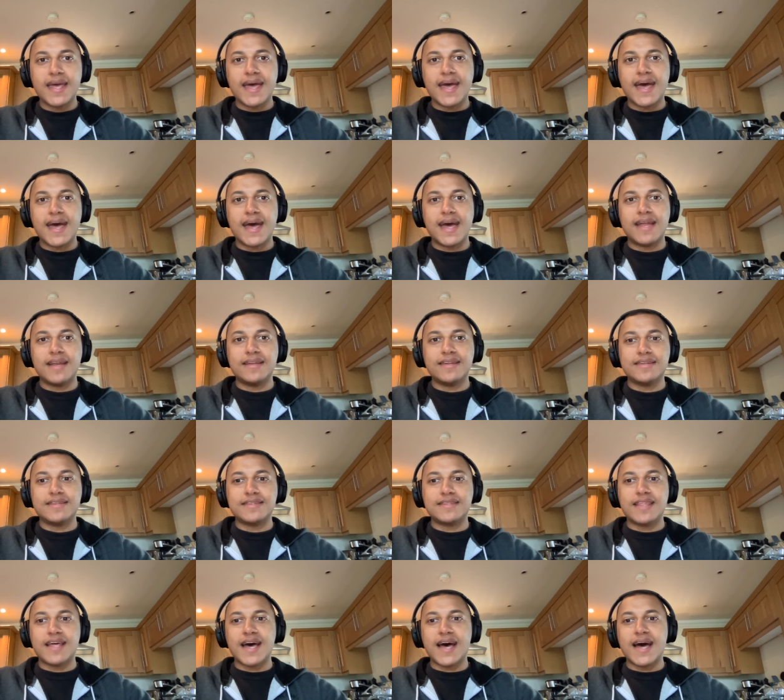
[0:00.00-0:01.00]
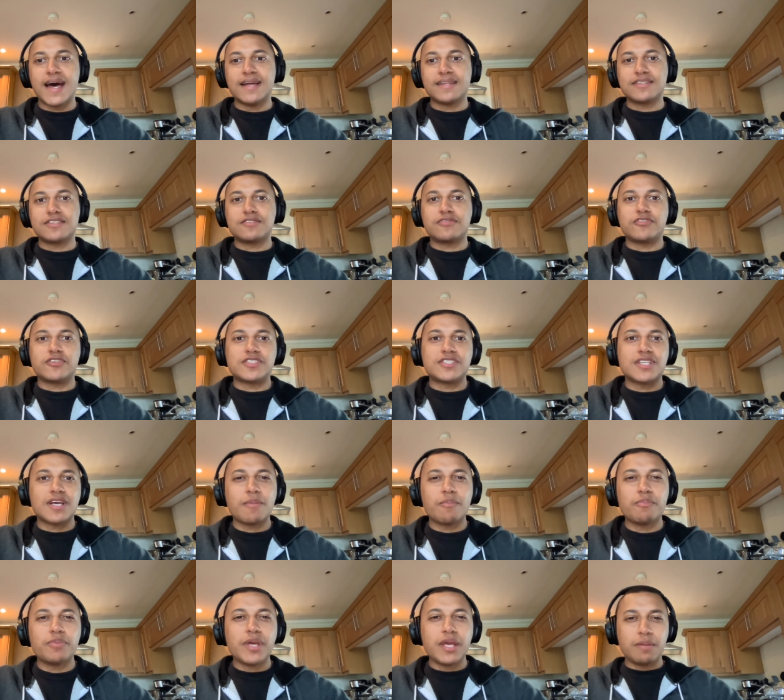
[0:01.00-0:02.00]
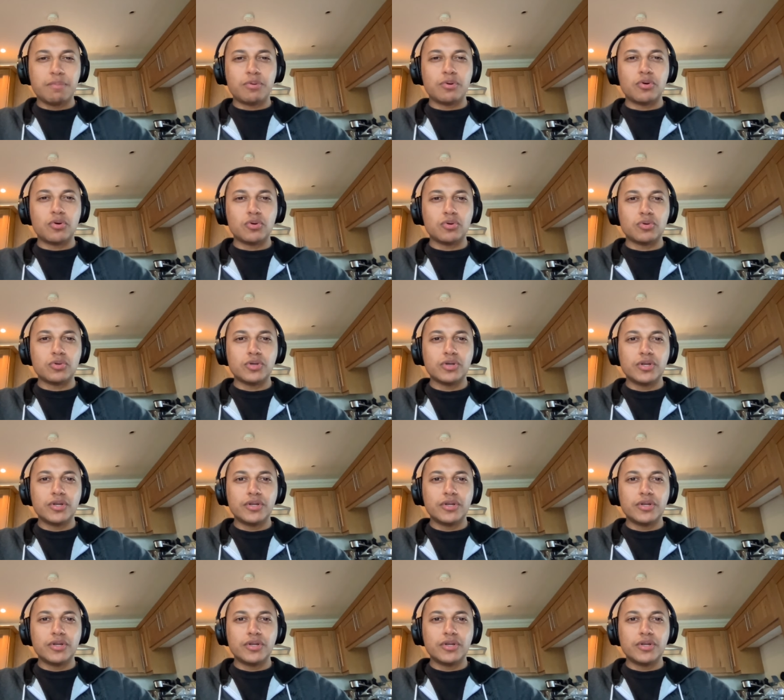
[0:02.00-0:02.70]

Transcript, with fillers: and that for some people,